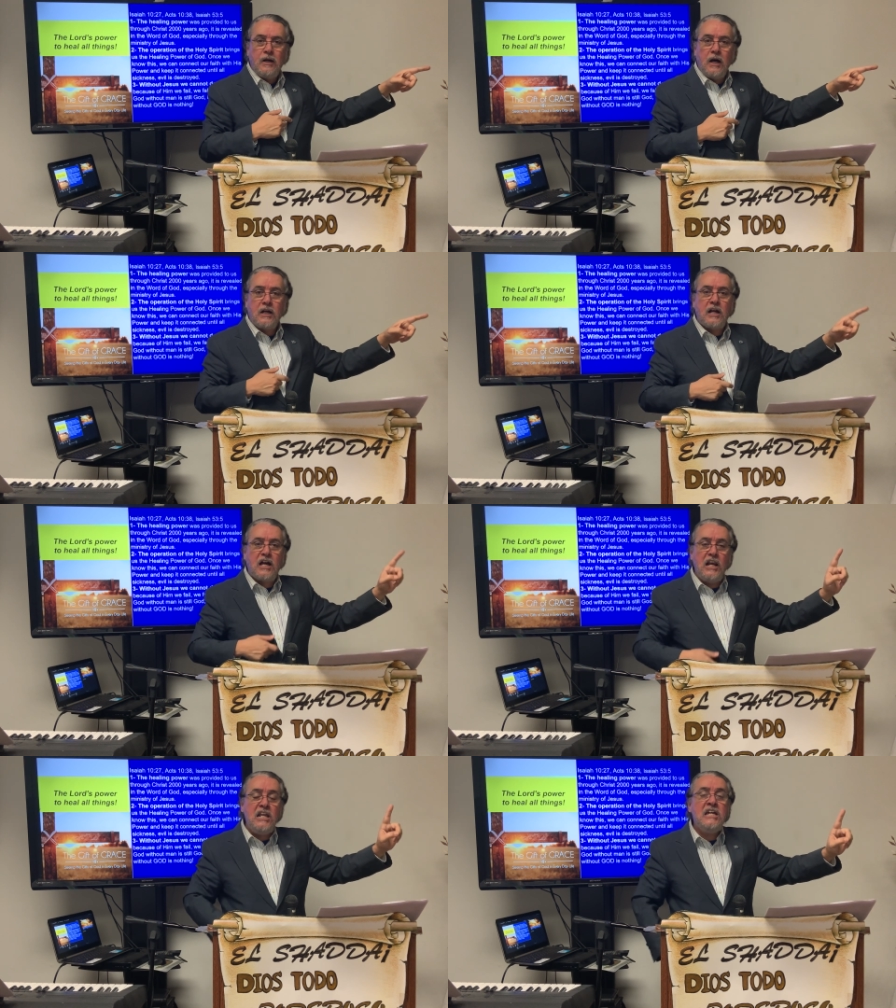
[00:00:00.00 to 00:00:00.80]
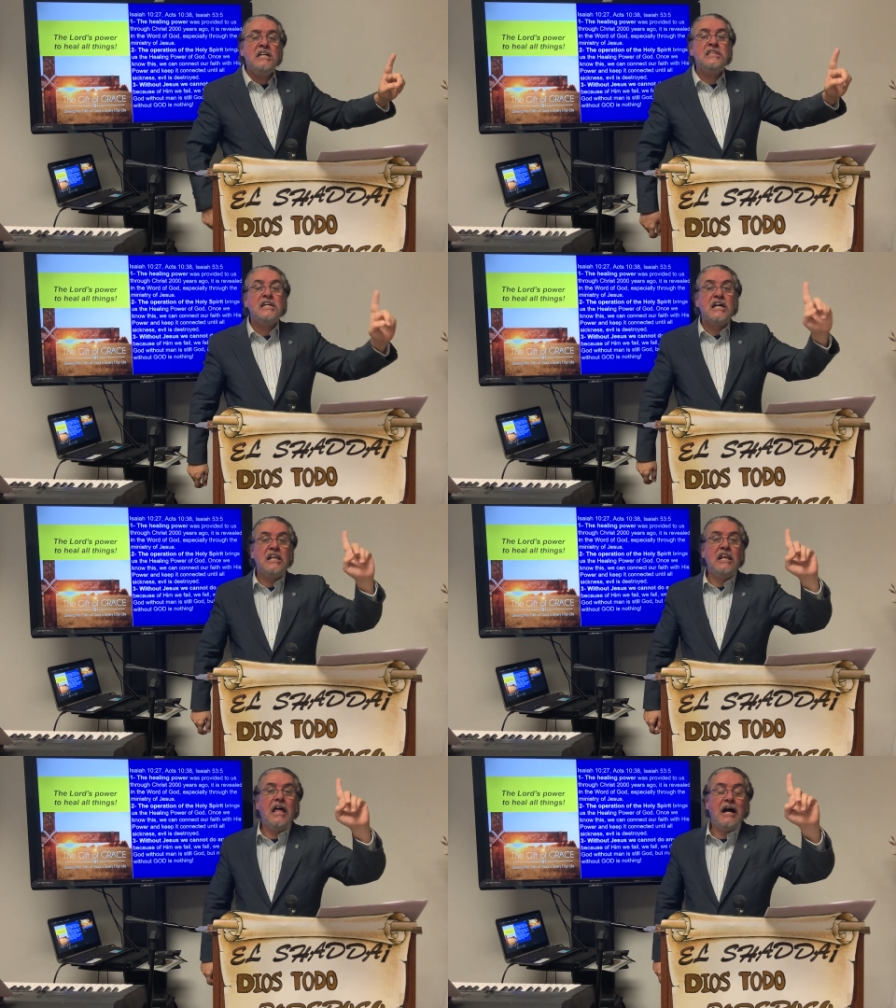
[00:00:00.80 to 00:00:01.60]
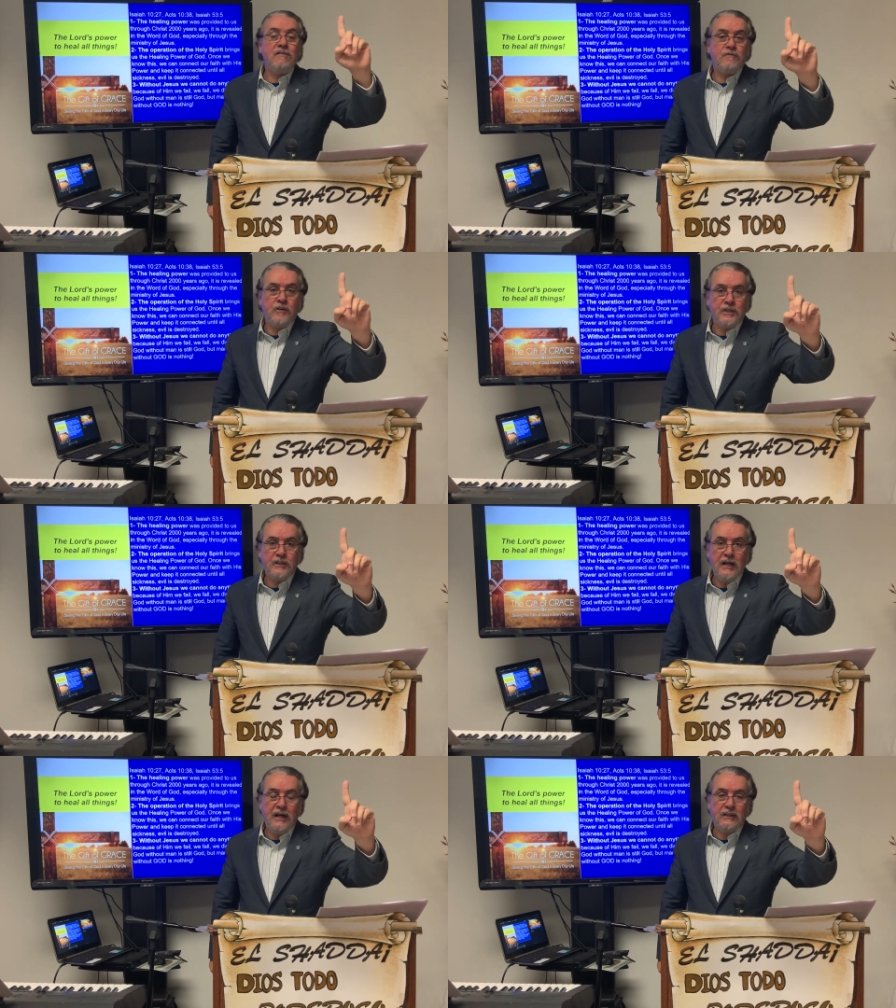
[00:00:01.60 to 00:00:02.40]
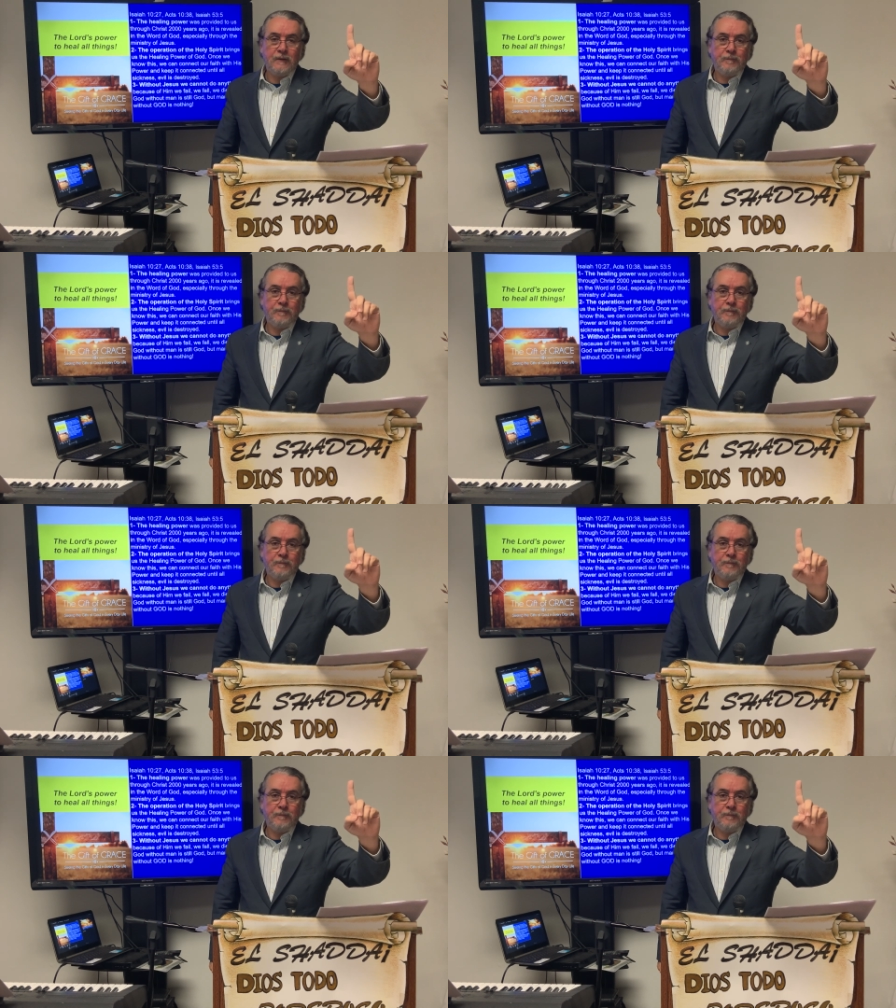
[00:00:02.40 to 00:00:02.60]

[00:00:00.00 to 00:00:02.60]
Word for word: a clean life with God.